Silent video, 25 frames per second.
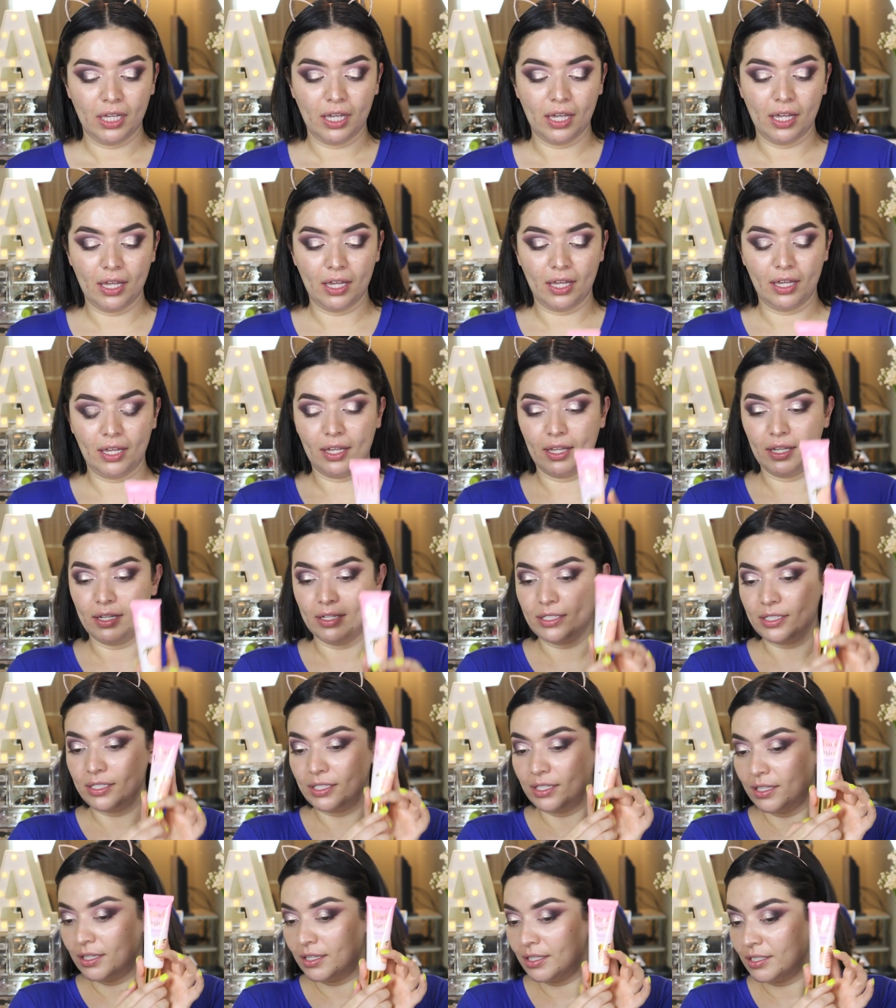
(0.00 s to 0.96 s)
And
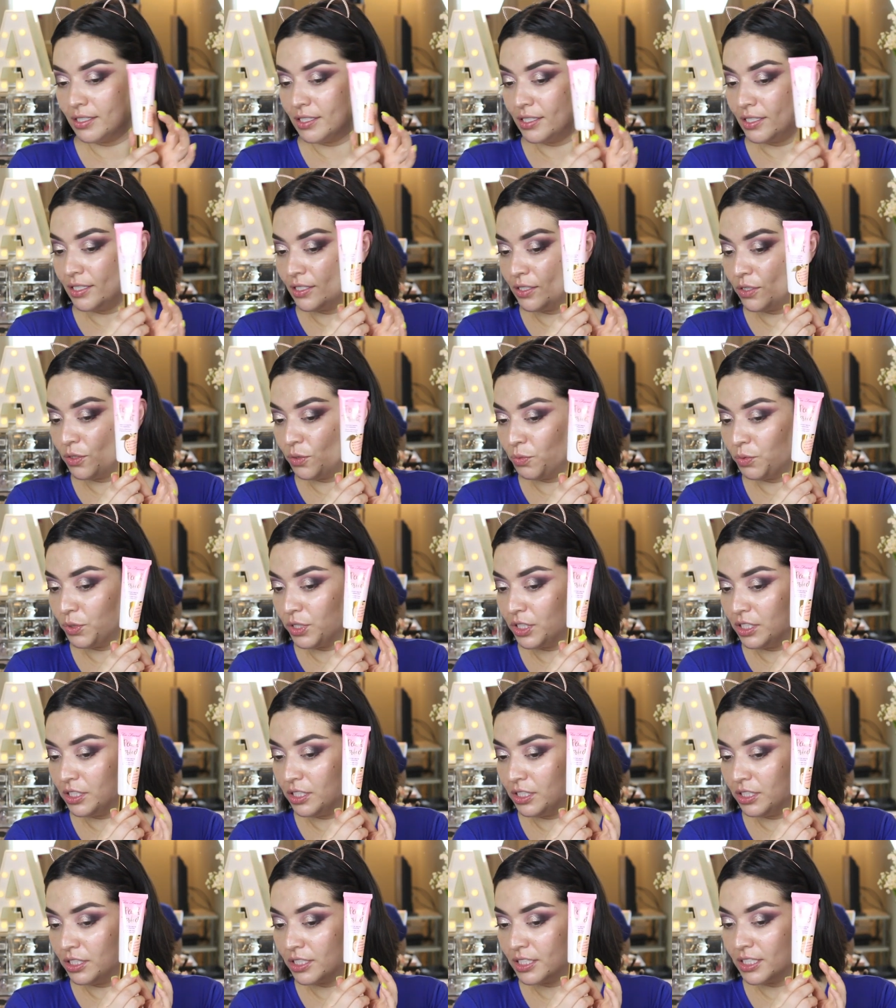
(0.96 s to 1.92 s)
this is what
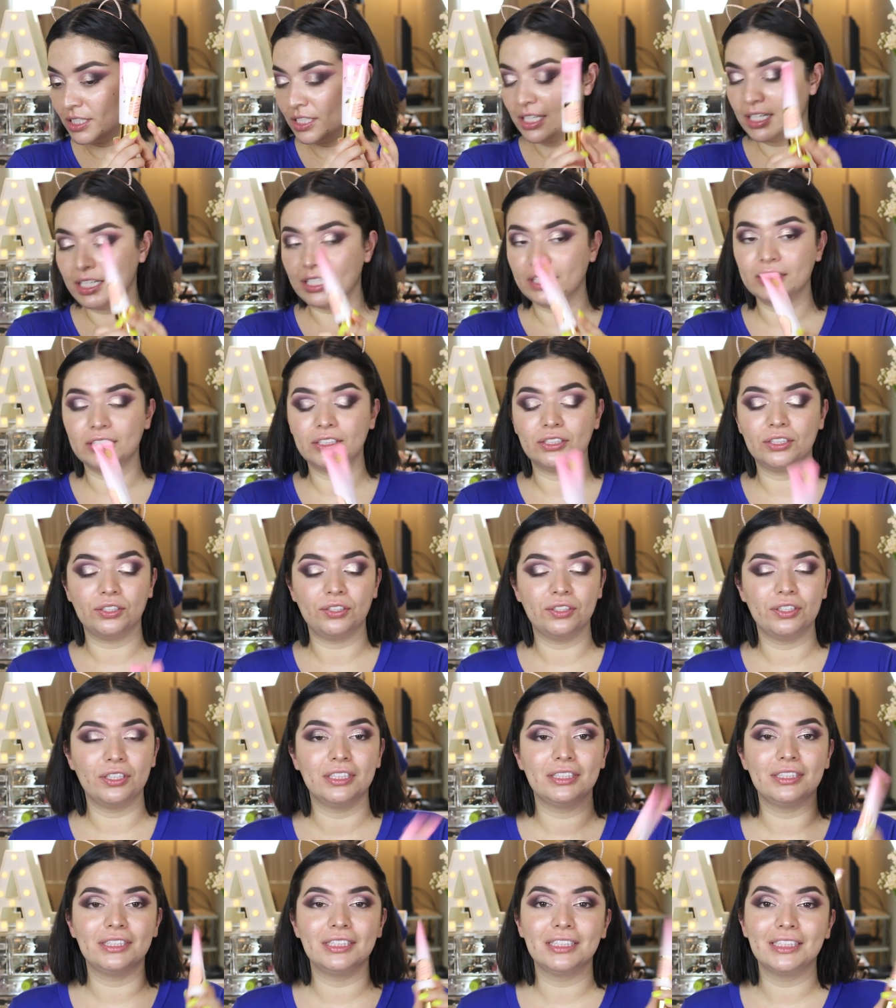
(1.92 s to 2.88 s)
it looks like. So
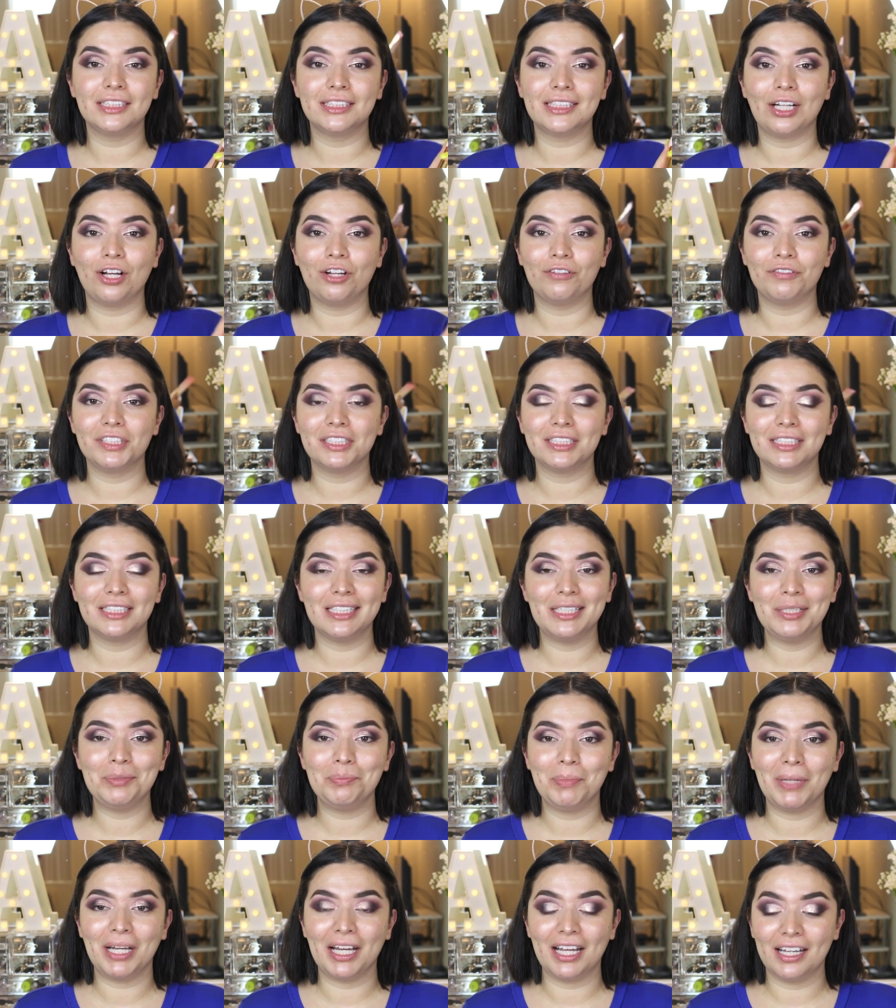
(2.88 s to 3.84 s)
this is
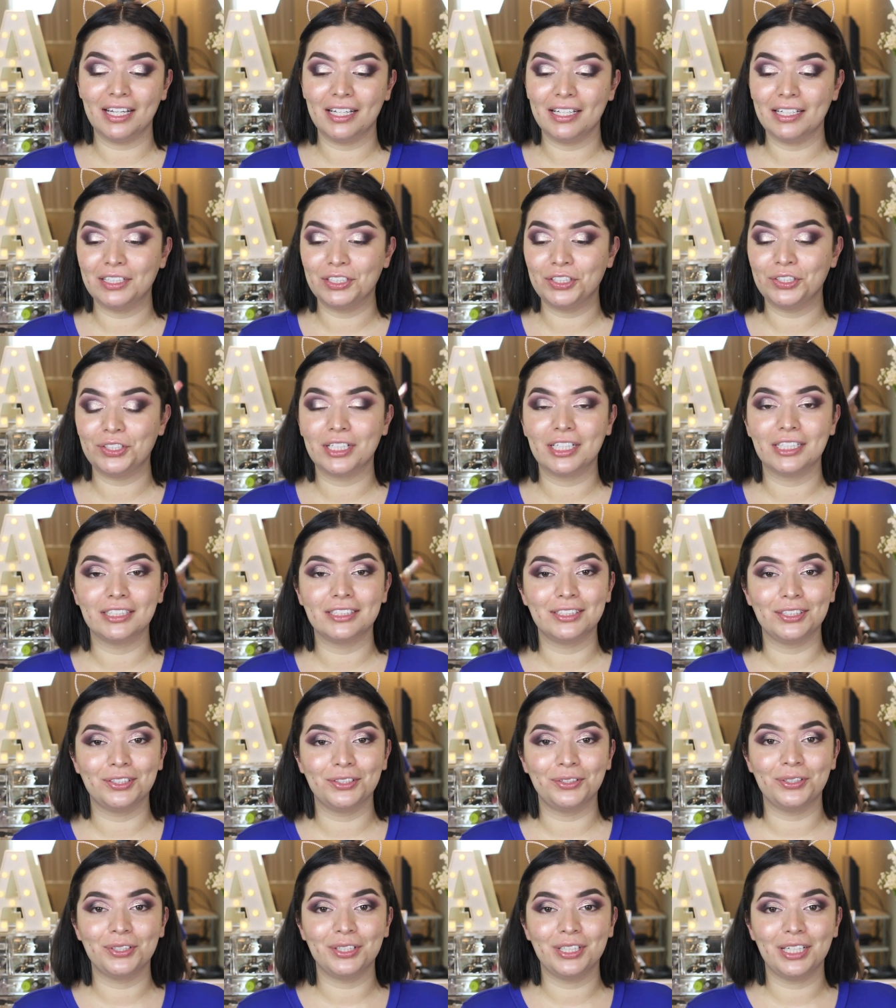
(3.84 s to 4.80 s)
obviously matte, and you guys
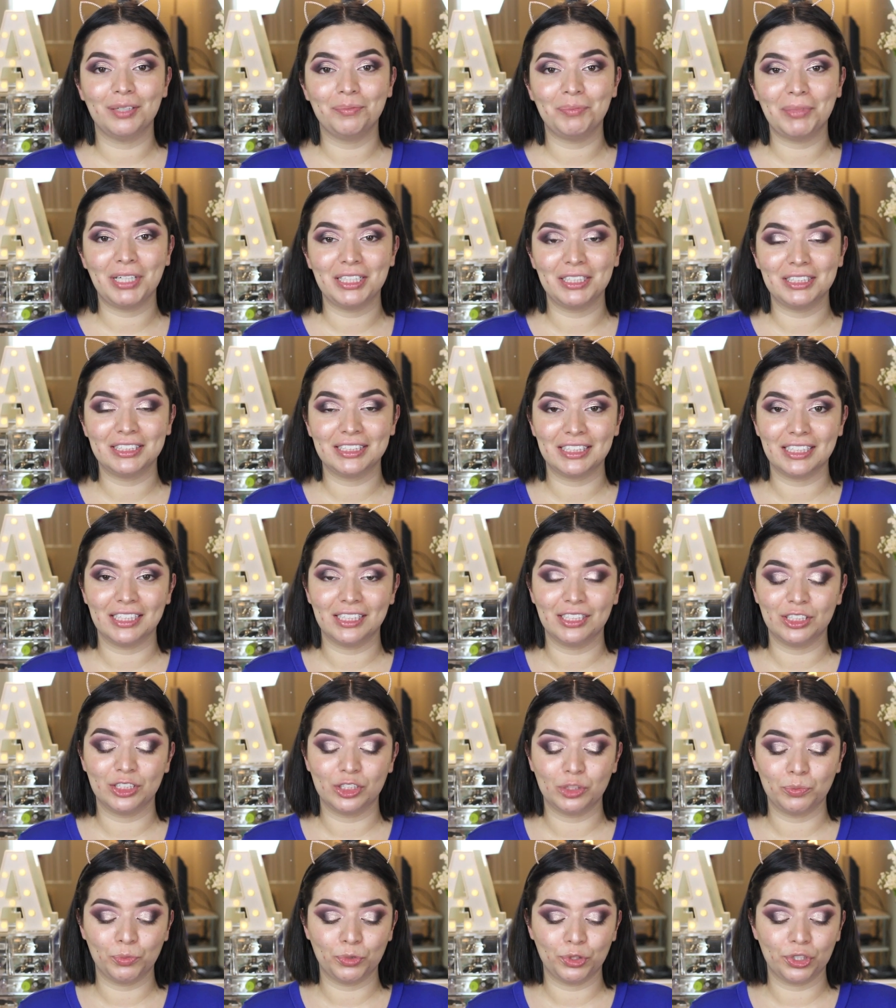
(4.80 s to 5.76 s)
know that my skin
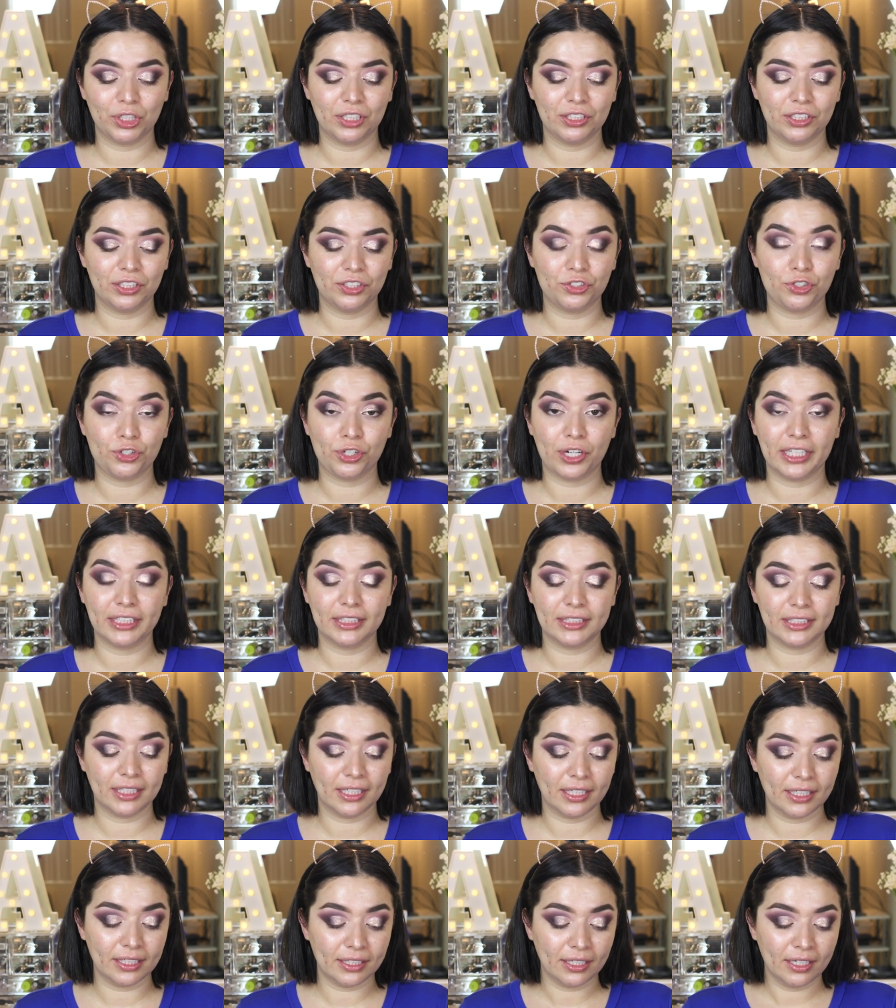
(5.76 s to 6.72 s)
is more on the dry
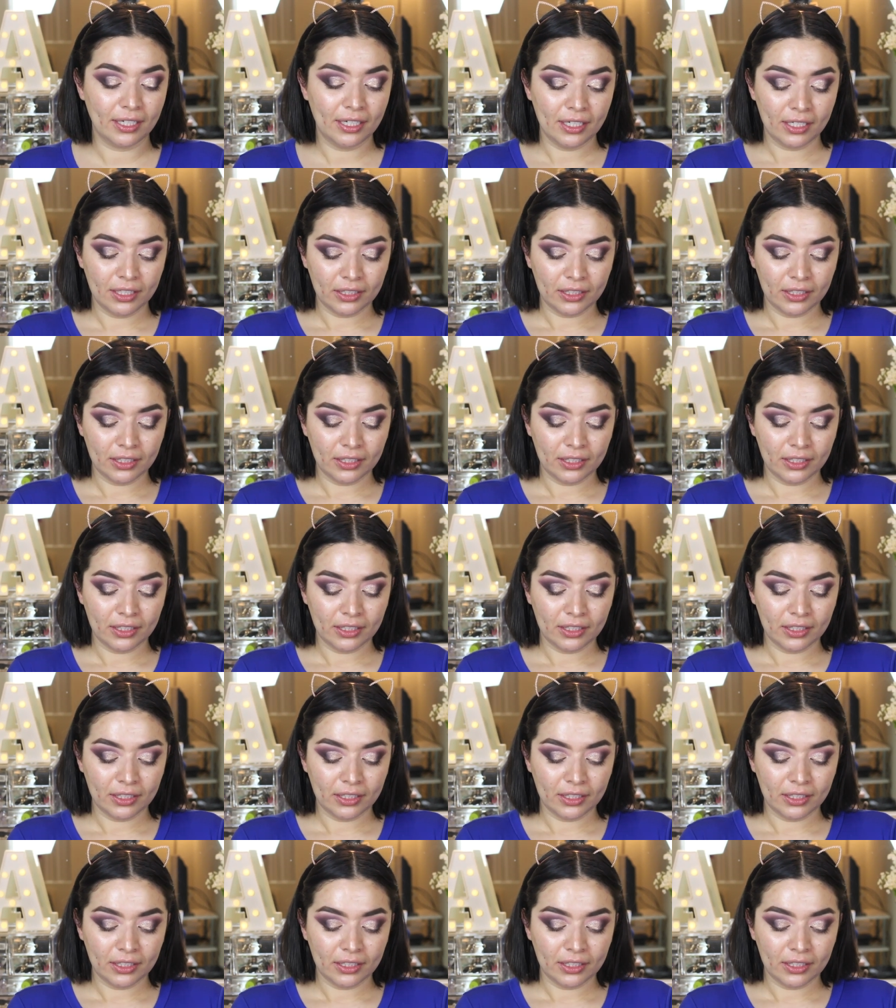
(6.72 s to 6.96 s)
side.